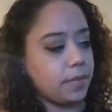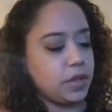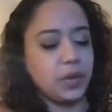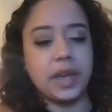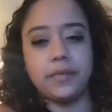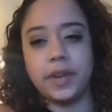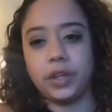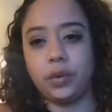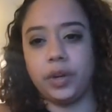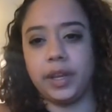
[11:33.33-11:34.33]
you get
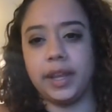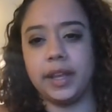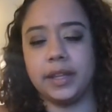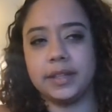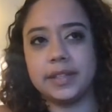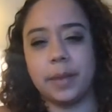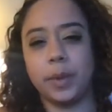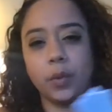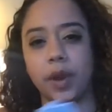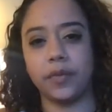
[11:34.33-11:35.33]
victory in
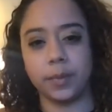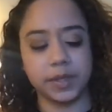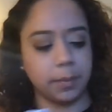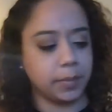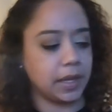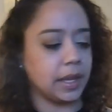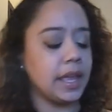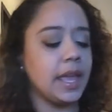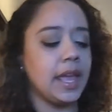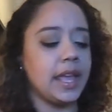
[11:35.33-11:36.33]
stepping away from something,
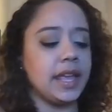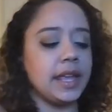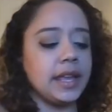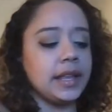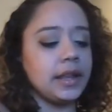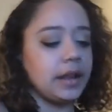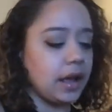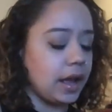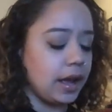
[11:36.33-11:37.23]
in